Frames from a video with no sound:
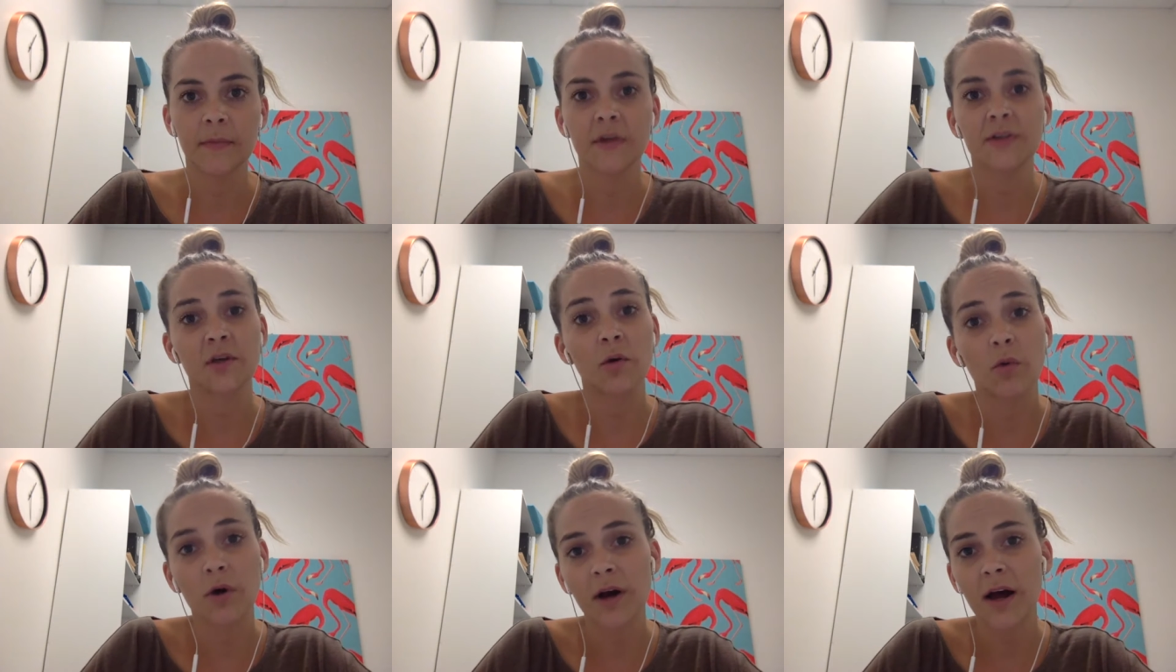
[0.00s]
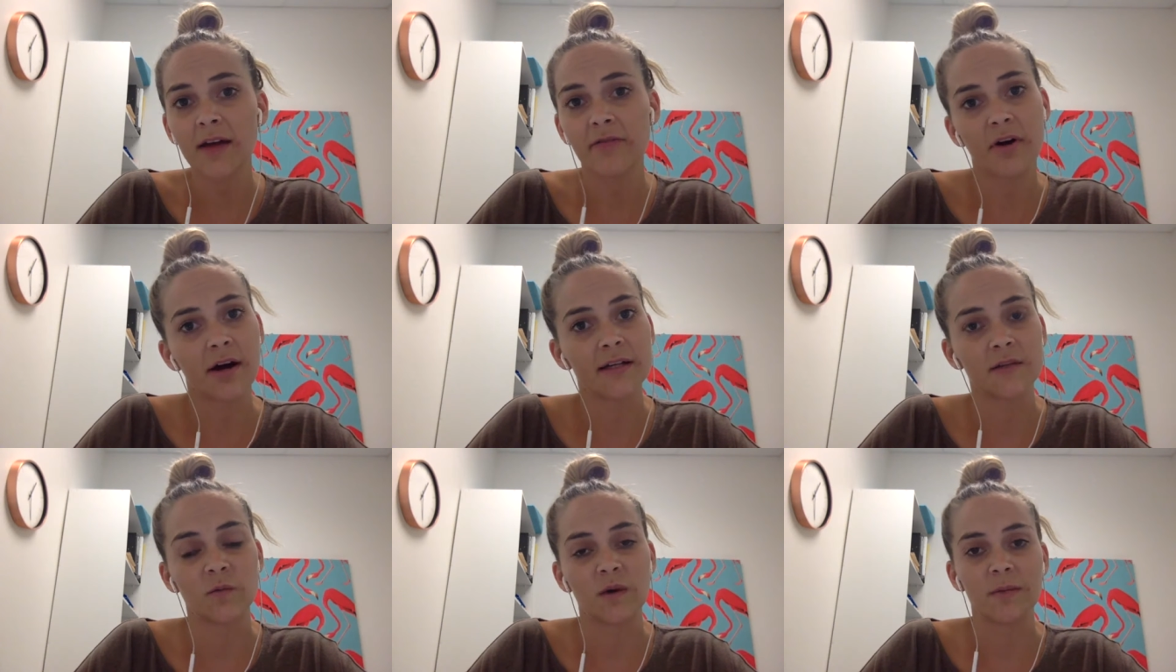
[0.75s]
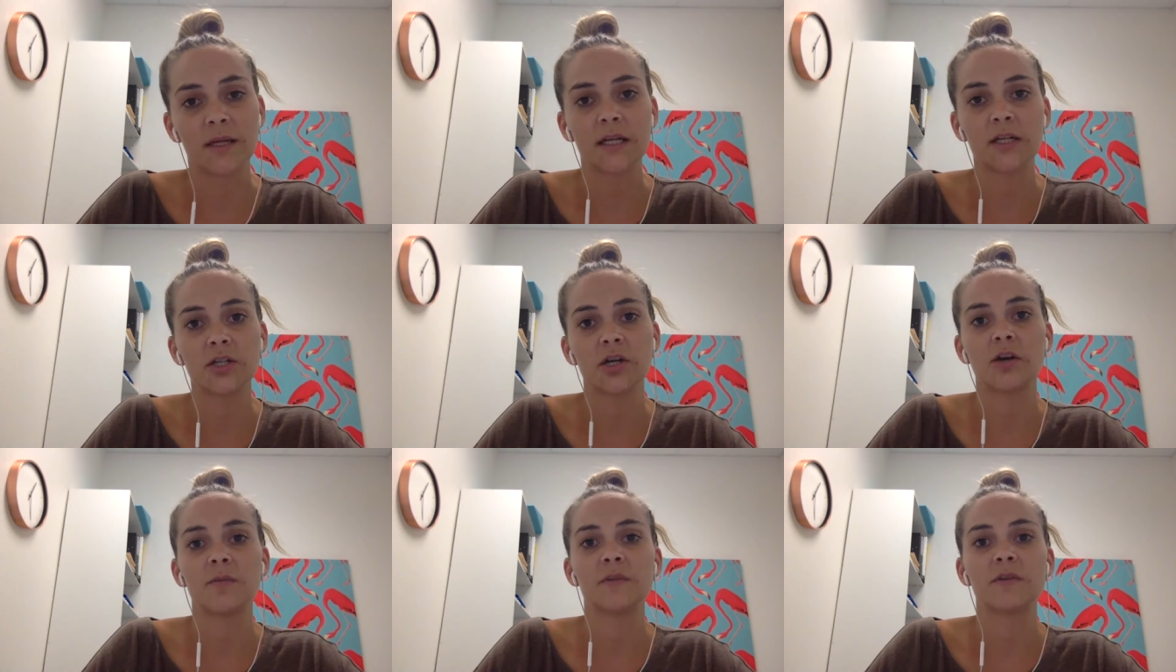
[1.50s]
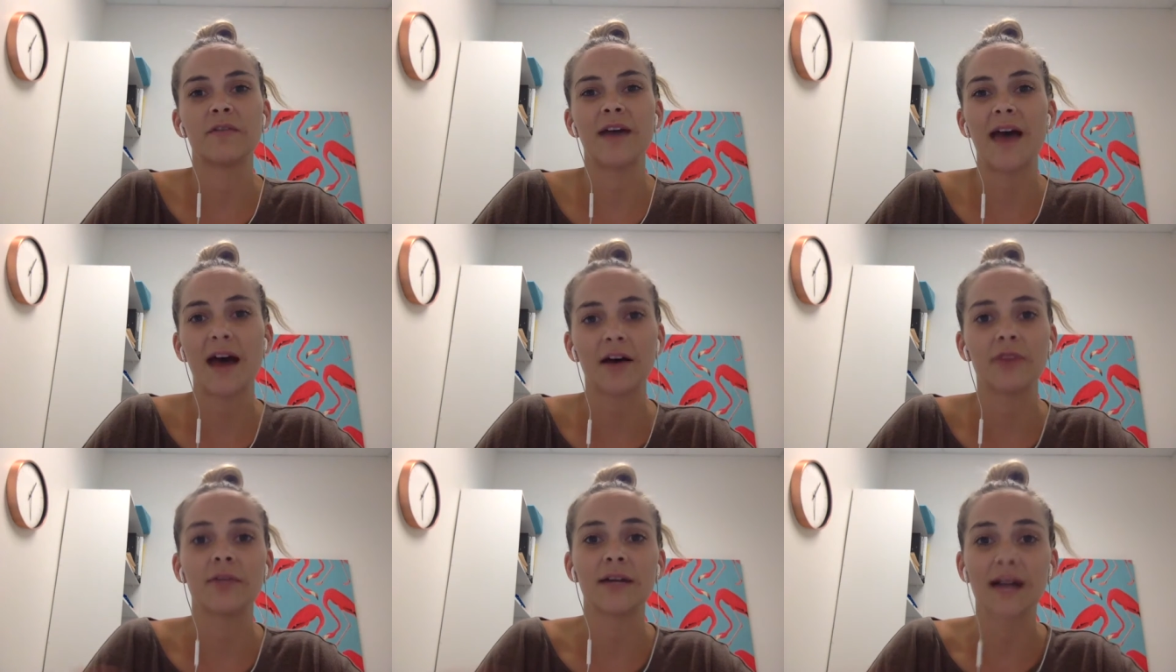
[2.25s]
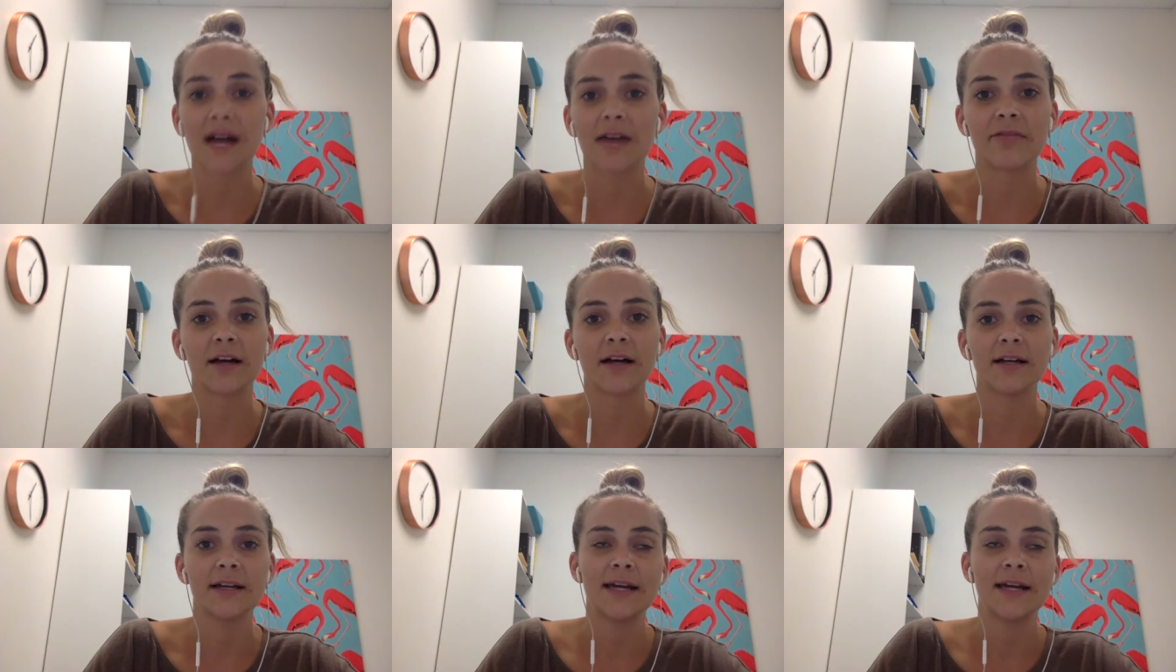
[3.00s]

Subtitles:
So what I advise women in terms of how to recover